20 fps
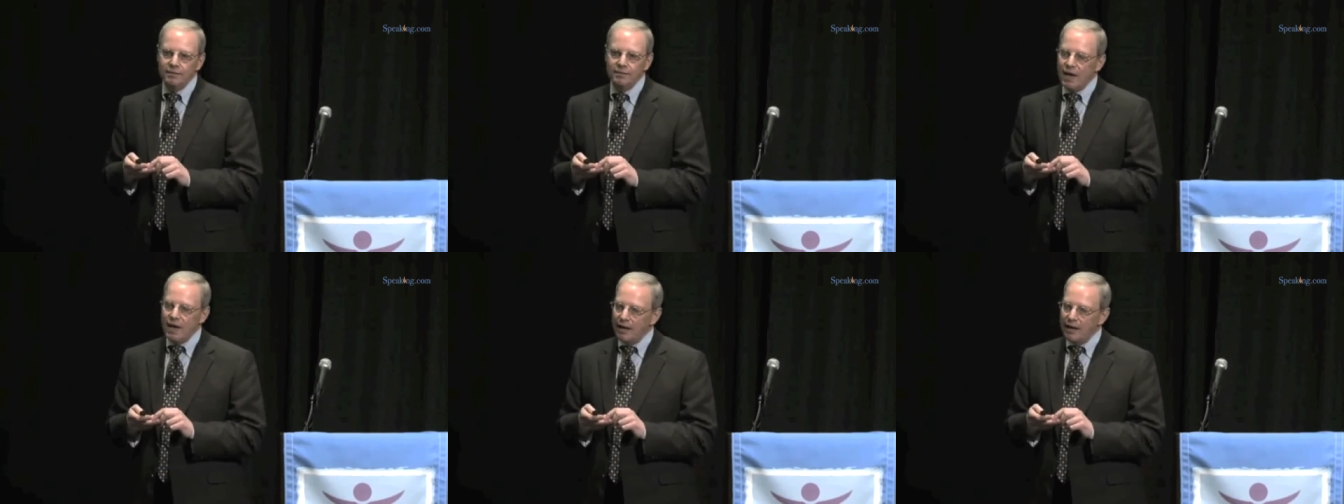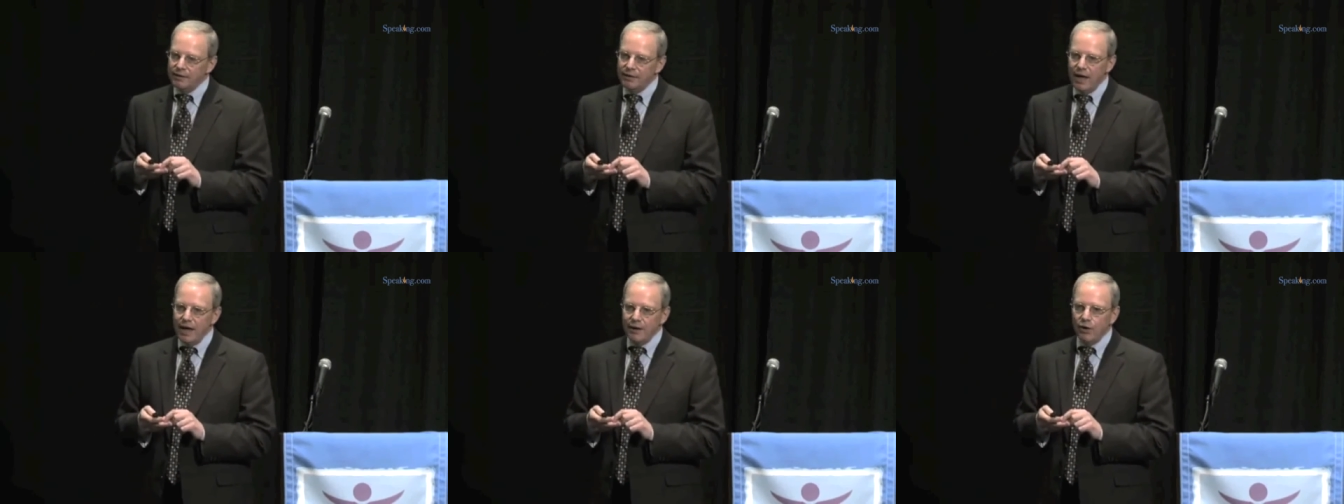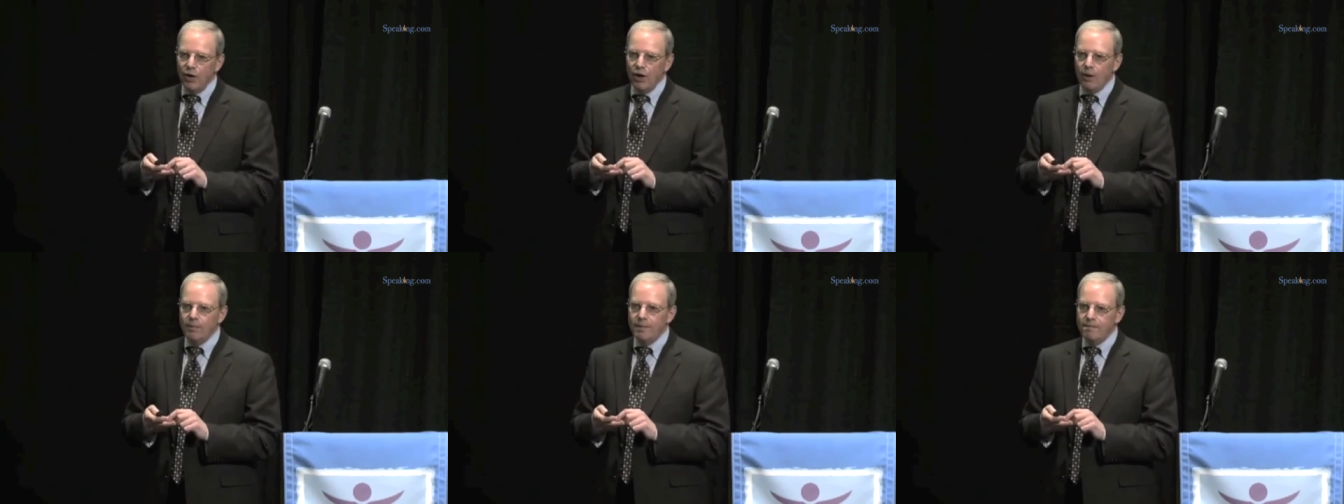not
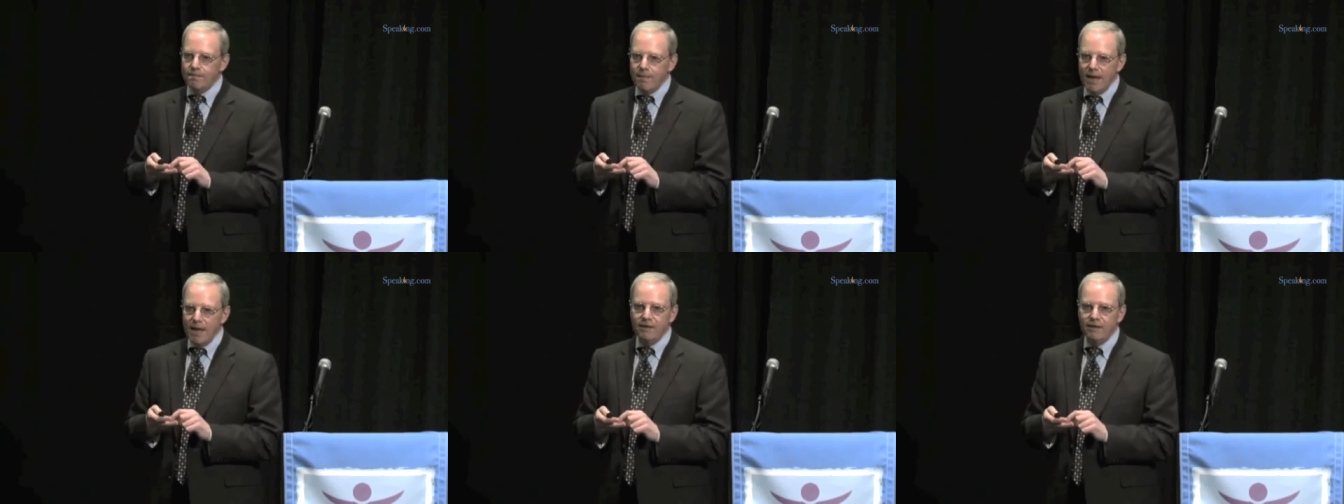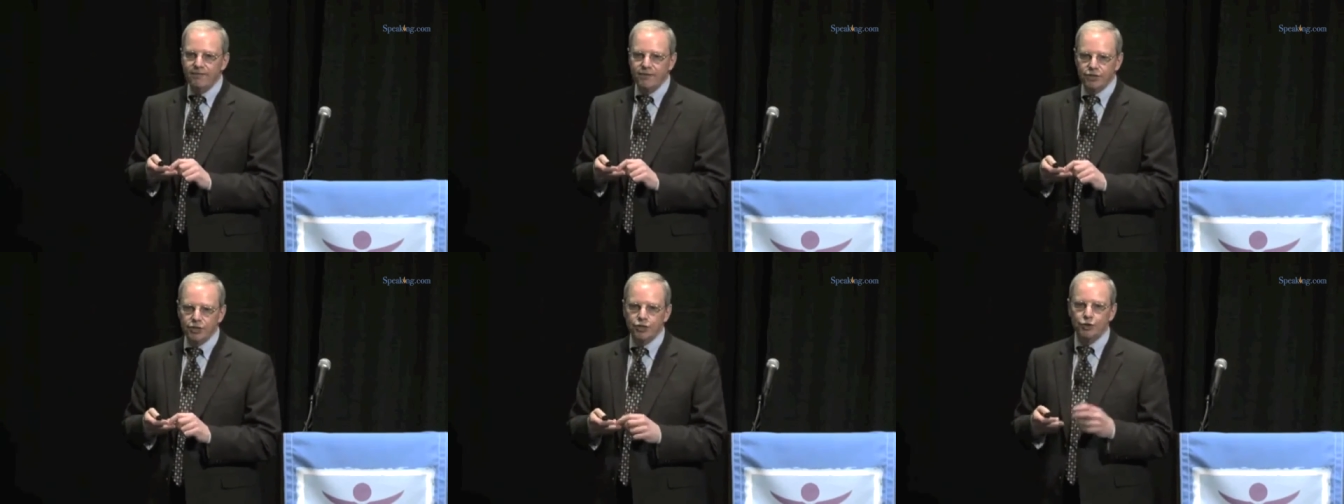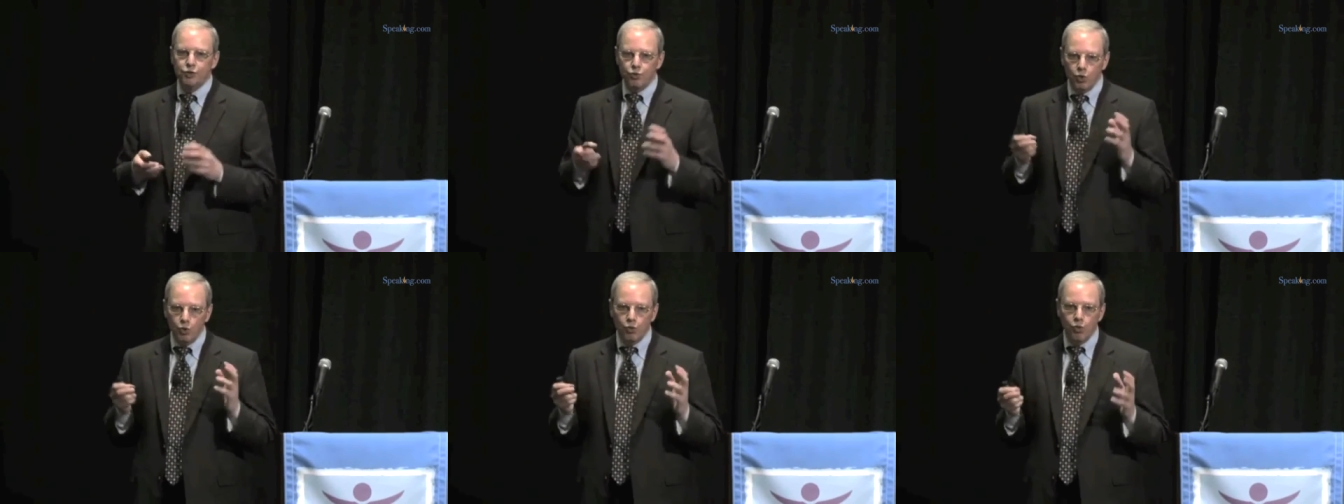all, but many
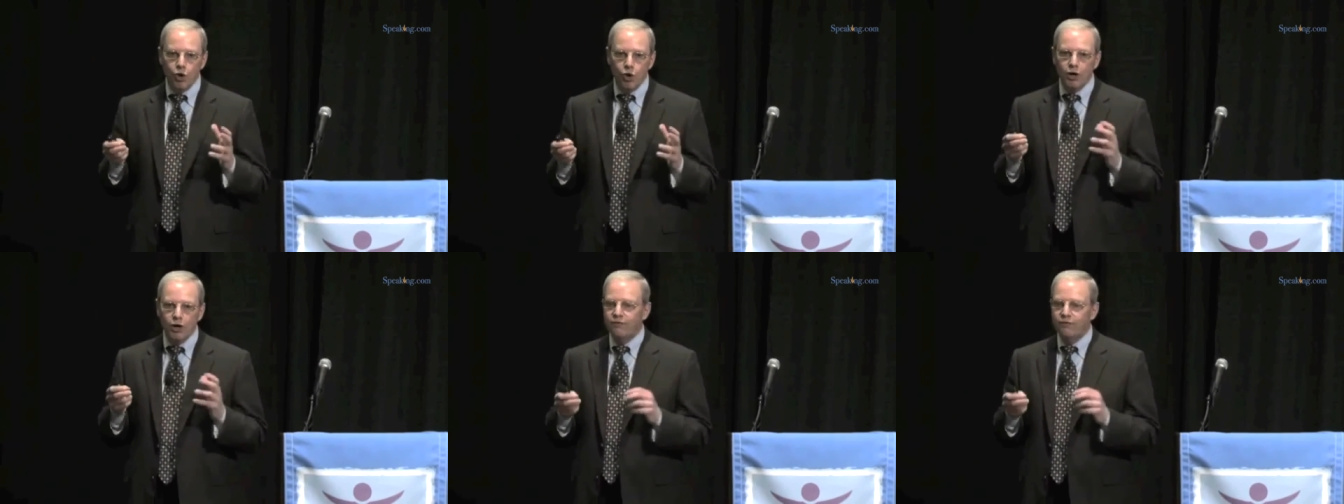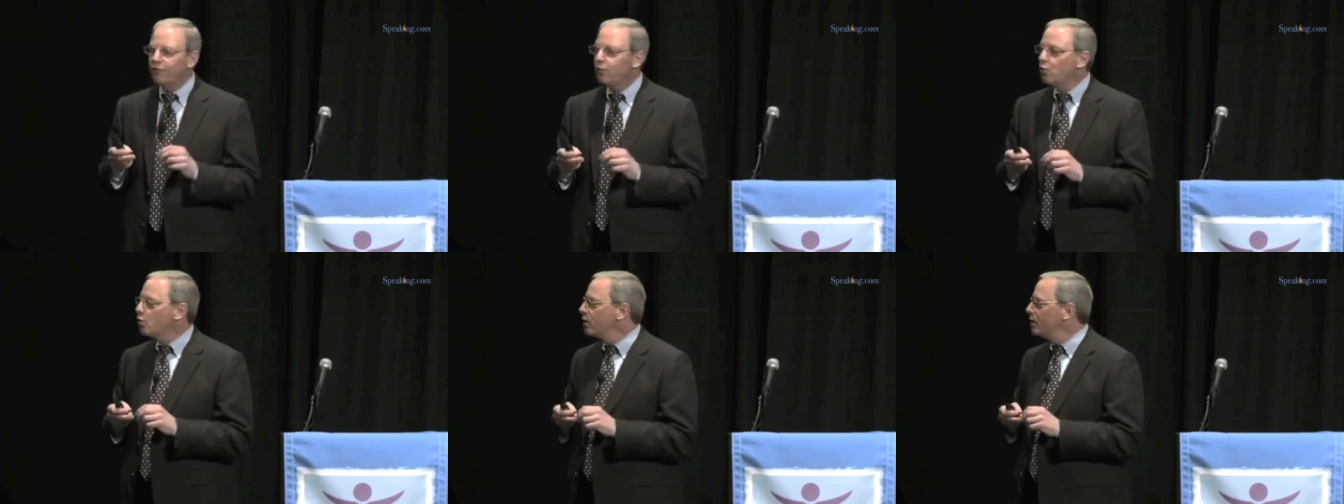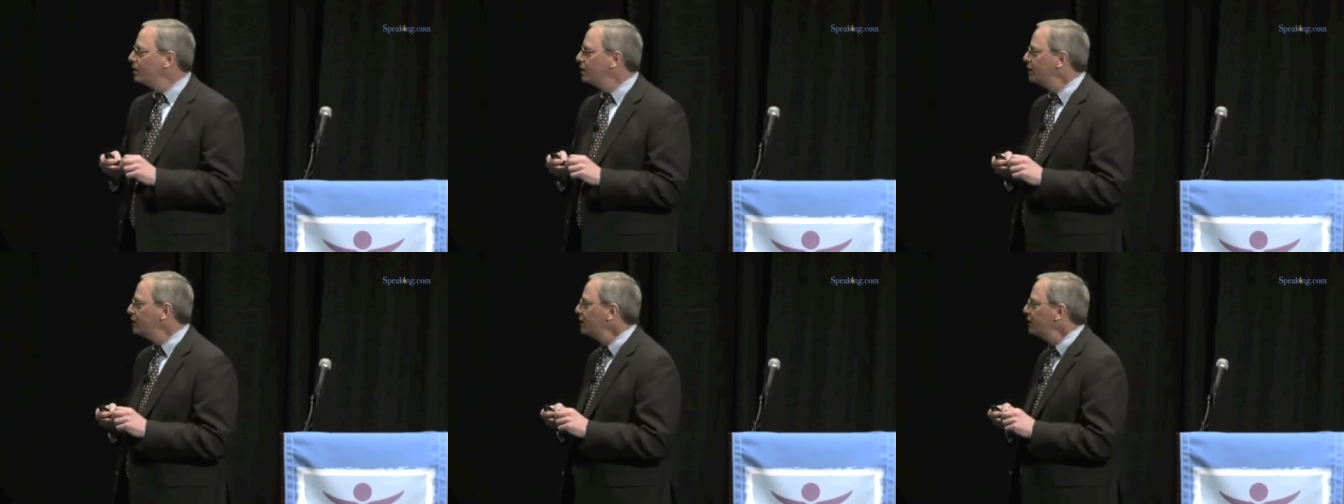physicians will work
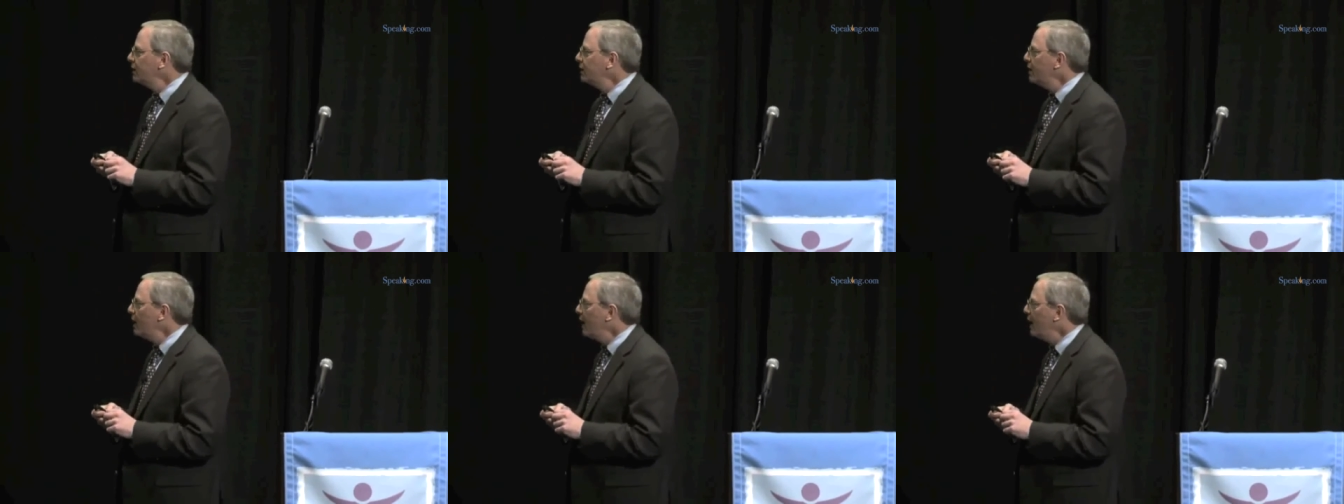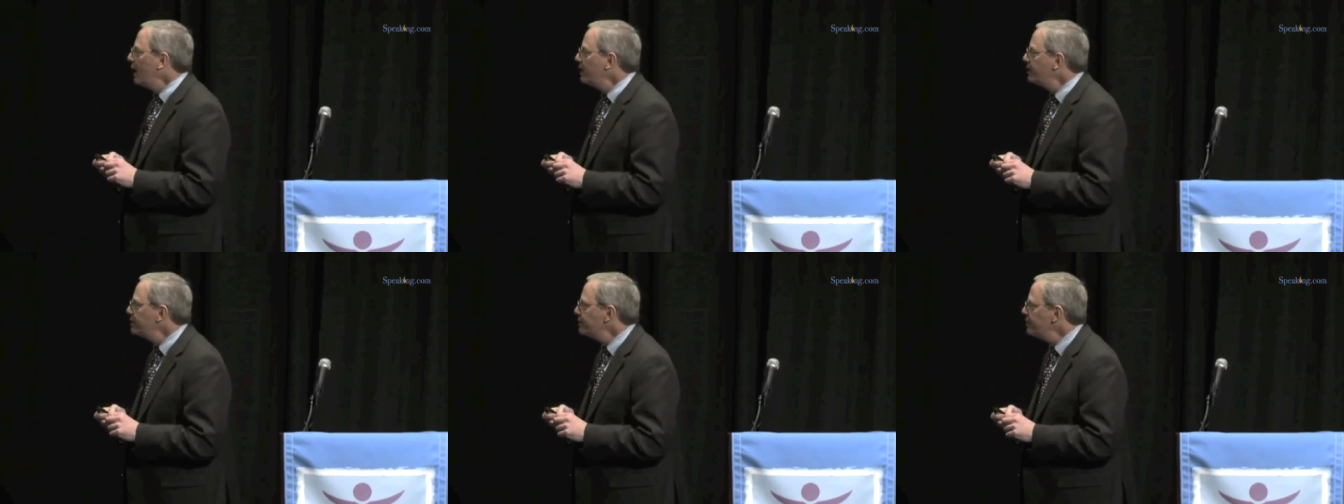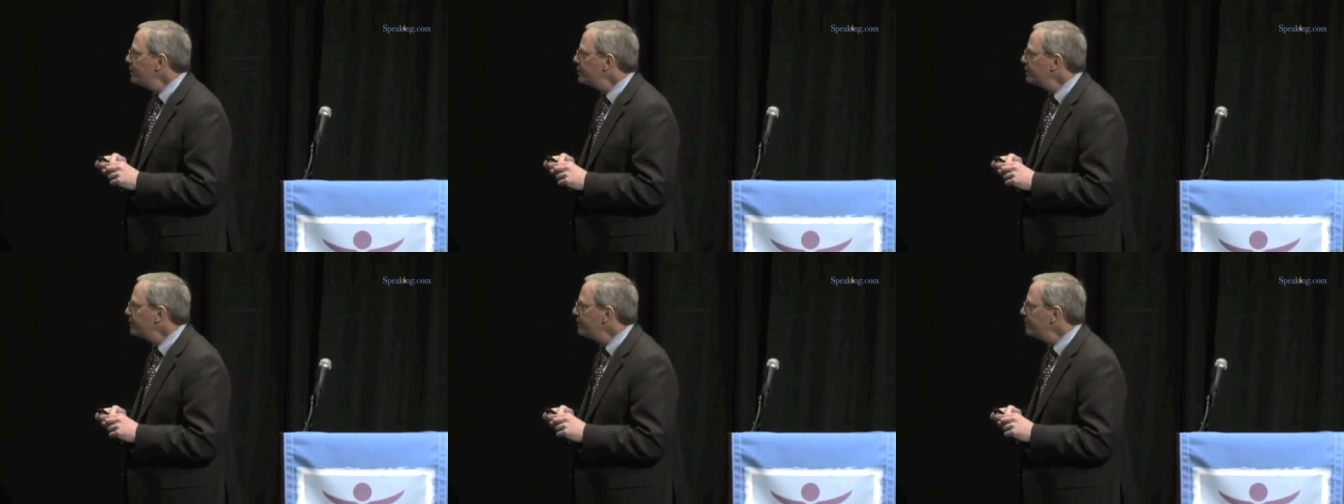for
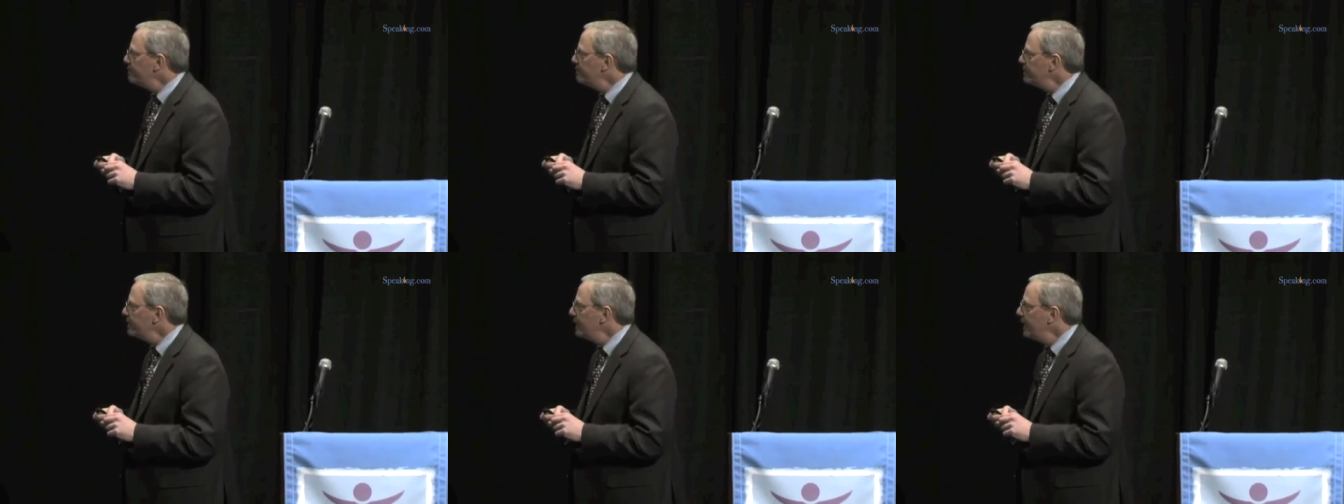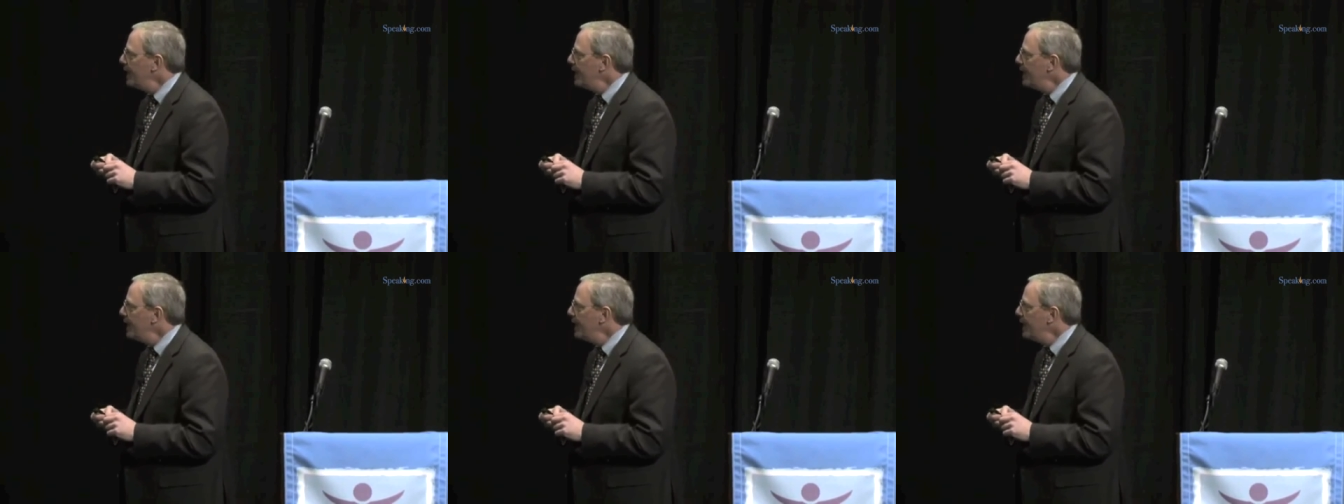systems,